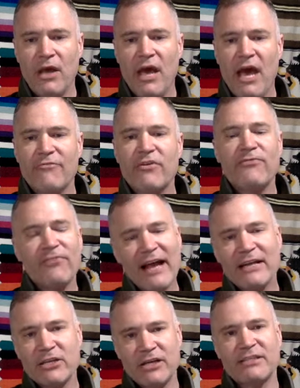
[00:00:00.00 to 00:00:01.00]
and
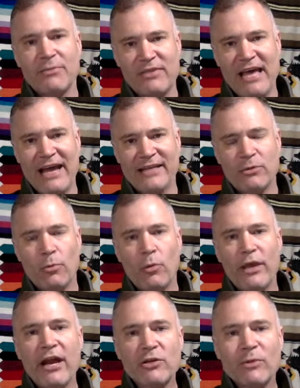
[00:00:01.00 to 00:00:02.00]
reflect on some things. And
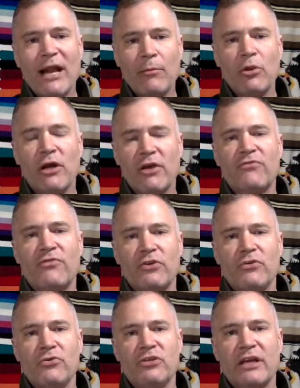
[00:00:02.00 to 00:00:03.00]
here's what I'm looking for
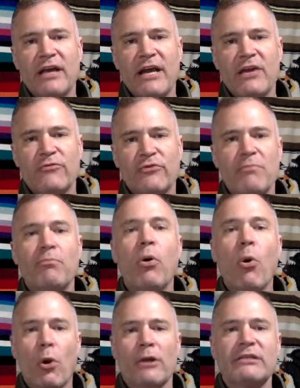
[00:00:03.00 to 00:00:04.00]
you to kind of
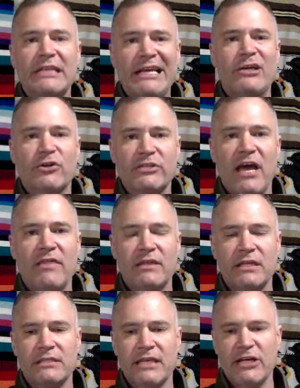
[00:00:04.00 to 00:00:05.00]
report in your 10th
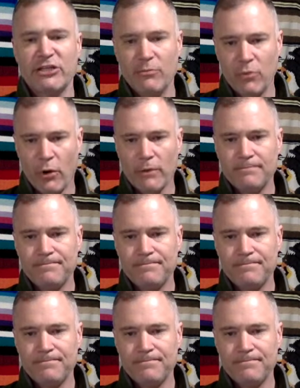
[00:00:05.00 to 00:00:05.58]
discussion board.